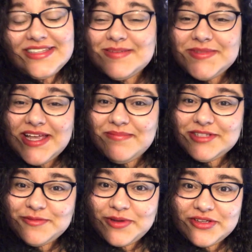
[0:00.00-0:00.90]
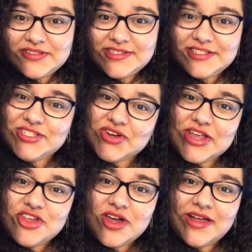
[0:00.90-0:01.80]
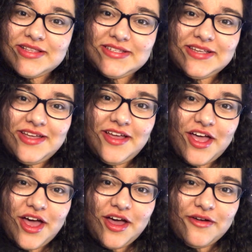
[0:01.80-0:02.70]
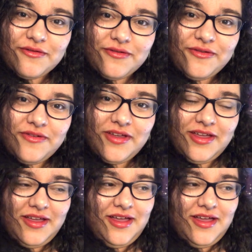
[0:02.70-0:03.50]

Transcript: sometimes I'll post screenshots of